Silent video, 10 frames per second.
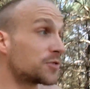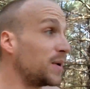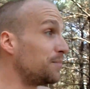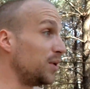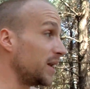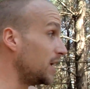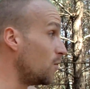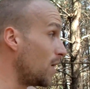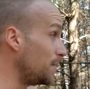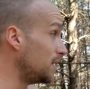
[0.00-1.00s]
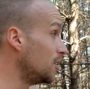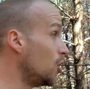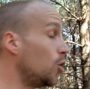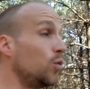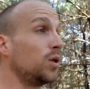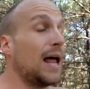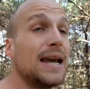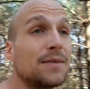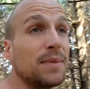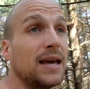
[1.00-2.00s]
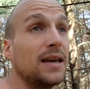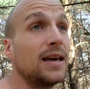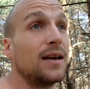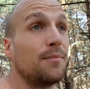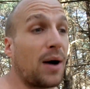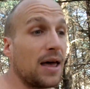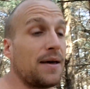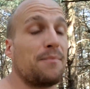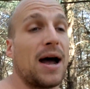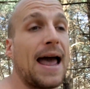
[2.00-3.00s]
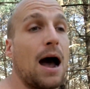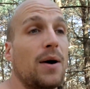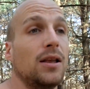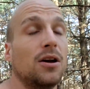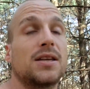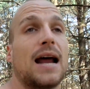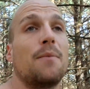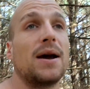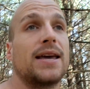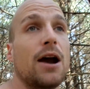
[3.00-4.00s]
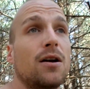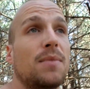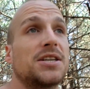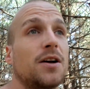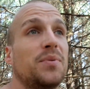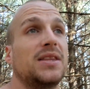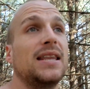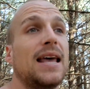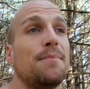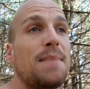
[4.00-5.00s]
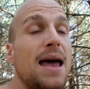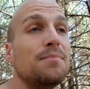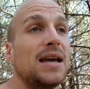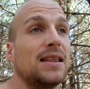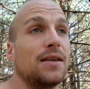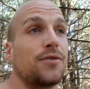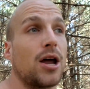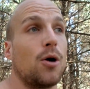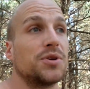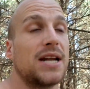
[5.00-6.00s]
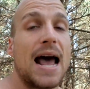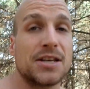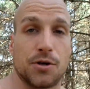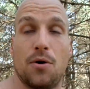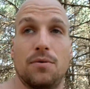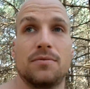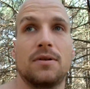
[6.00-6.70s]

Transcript: been plenty of women who liked me by how I looked and how I carried myself, but then they met me and they thought I was an asshole.